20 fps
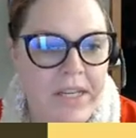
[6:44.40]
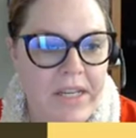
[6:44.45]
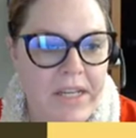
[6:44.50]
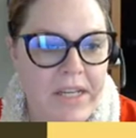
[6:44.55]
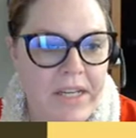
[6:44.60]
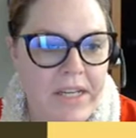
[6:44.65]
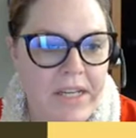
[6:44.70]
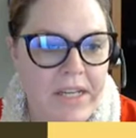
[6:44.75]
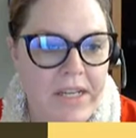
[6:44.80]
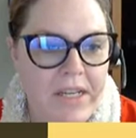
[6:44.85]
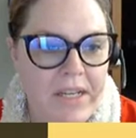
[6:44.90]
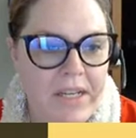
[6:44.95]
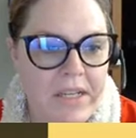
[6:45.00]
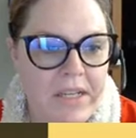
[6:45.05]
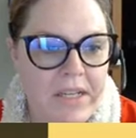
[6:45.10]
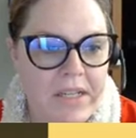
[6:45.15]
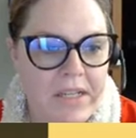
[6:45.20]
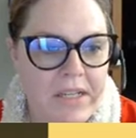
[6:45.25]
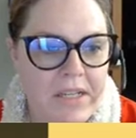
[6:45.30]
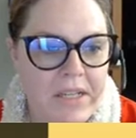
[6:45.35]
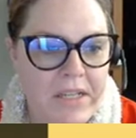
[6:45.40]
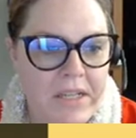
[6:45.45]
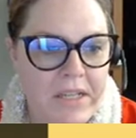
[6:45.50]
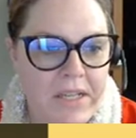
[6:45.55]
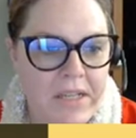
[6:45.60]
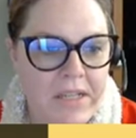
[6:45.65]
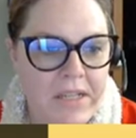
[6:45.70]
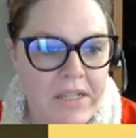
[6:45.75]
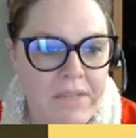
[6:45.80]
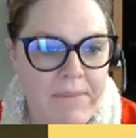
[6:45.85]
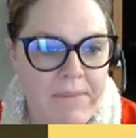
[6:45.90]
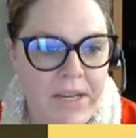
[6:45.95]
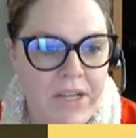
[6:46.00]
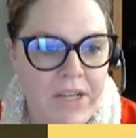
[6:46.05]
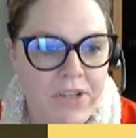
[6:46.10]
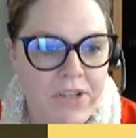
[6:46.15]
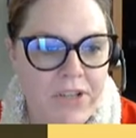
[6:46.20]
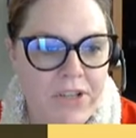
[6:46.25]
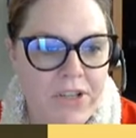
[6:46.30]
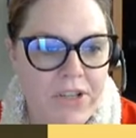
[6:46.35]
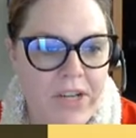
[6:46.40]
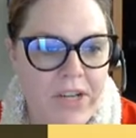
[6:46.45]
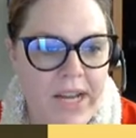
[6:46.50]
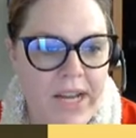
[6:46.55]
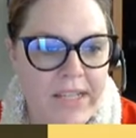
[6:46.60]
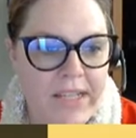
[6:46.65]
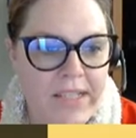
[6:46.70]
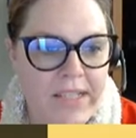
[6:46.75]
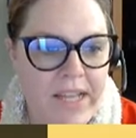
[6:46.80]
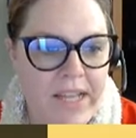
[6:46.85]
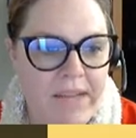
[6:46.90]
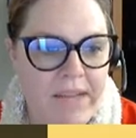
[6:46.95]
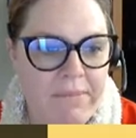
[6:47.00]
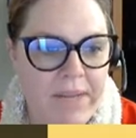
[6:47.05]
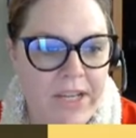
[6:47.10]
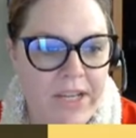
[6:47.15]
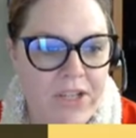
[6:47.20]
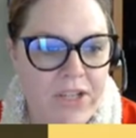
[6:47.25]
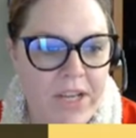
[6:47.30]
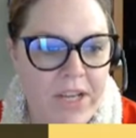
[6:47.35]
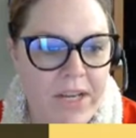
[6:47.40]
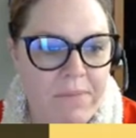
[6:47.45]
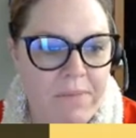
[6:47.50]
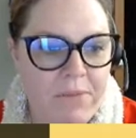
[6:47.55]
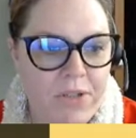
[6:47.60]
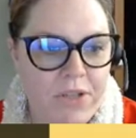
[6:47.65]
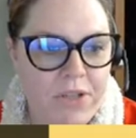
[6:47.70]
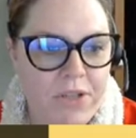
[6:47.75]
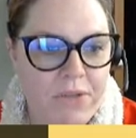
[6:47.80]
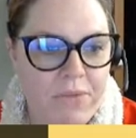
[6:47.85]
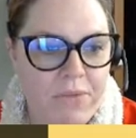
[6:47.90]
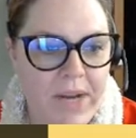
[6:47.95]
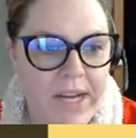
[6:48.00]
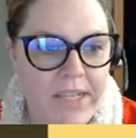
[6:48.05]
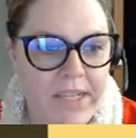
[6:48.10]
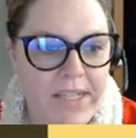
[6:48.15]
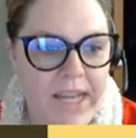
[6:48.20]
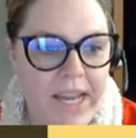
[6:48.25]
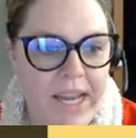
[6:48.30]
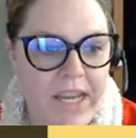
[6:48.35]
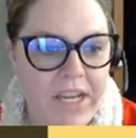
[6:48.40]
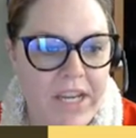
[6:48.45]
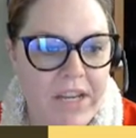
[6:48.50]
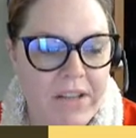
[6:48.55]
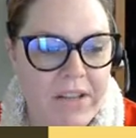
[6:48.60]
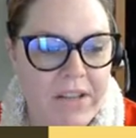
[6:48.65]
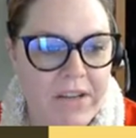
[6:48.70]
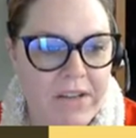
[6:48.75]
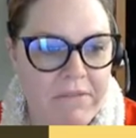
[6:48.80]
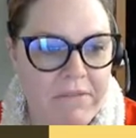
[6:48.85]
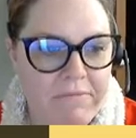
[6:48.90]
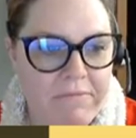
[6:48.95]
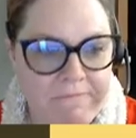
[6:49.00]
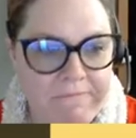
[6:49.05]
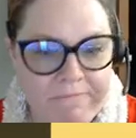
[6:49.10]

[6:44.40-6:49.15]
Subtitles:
need to make sure I set my shape to rectangular.